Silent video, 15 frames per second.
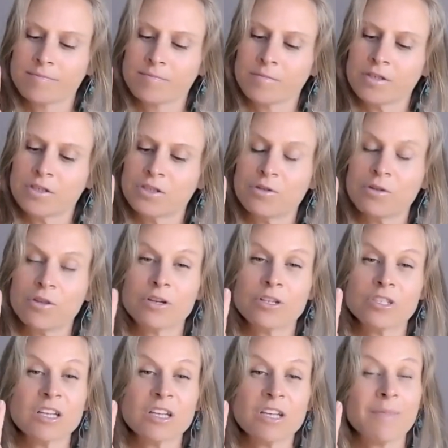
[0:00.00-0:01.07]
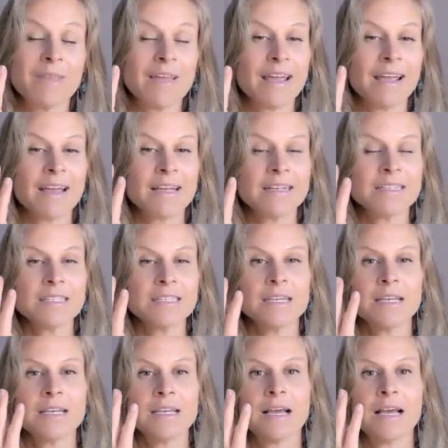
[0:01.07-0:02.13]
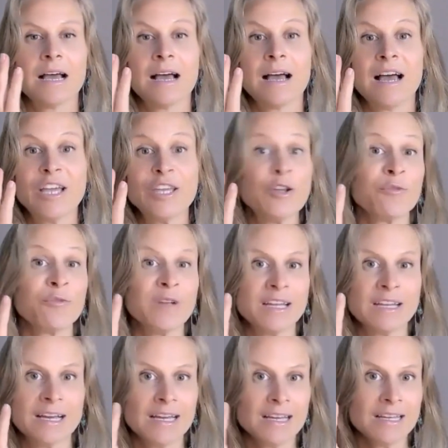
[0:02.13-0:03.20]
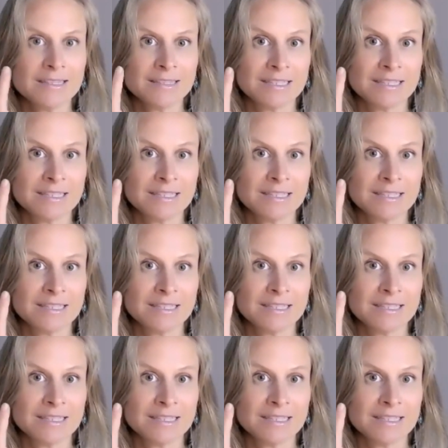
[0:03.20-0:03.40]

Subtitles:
2/3 up the hand, eureka.